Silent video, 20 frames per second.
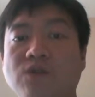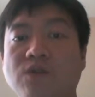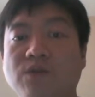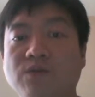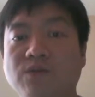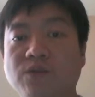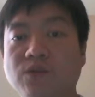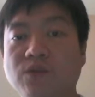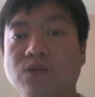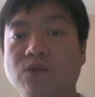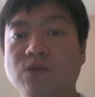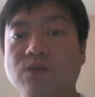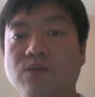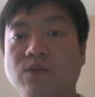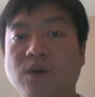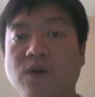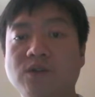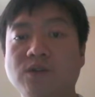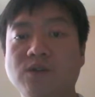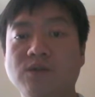review
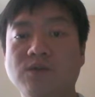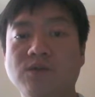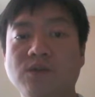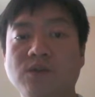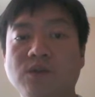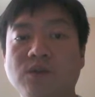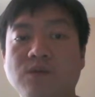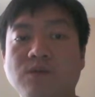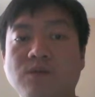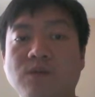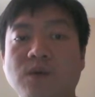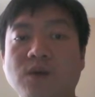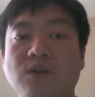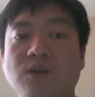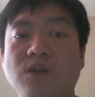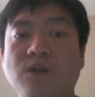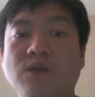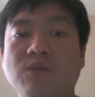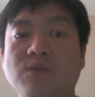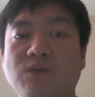positivity by
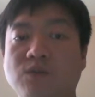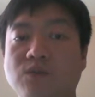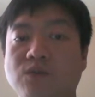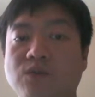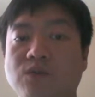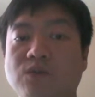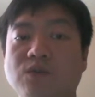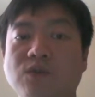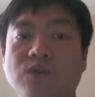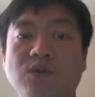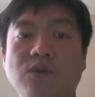neighborhood.